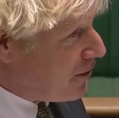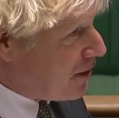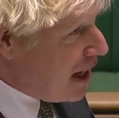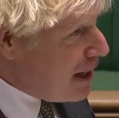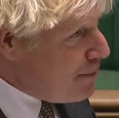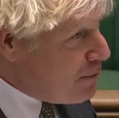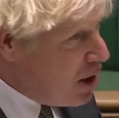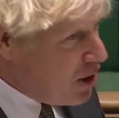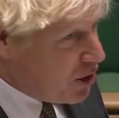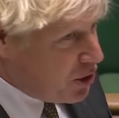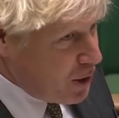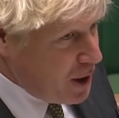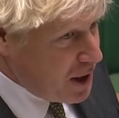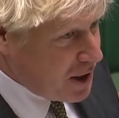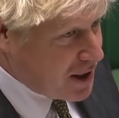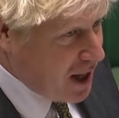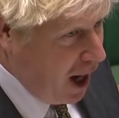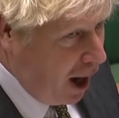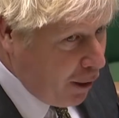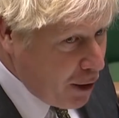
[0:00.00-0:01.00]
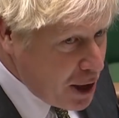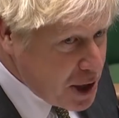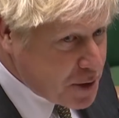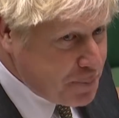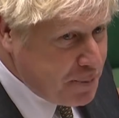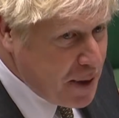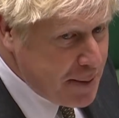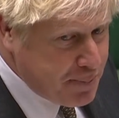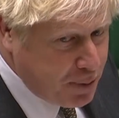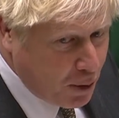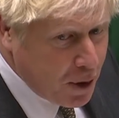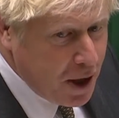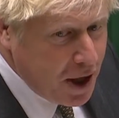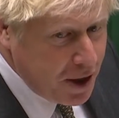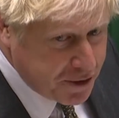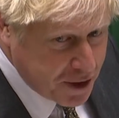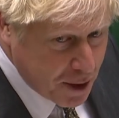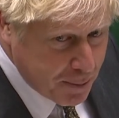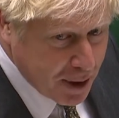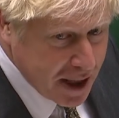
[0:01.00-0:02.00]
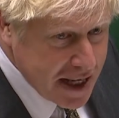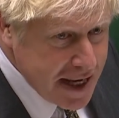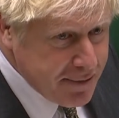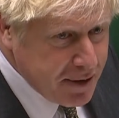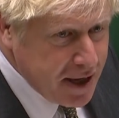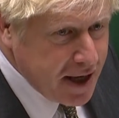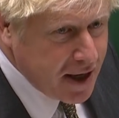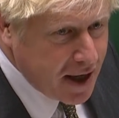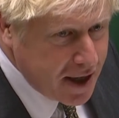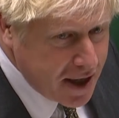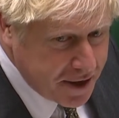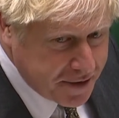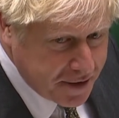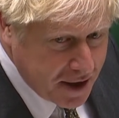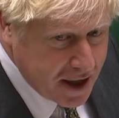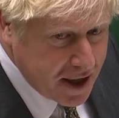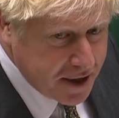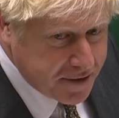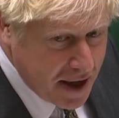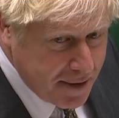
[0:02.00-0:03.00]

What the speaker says: scheme, to encourage people to believe in it and its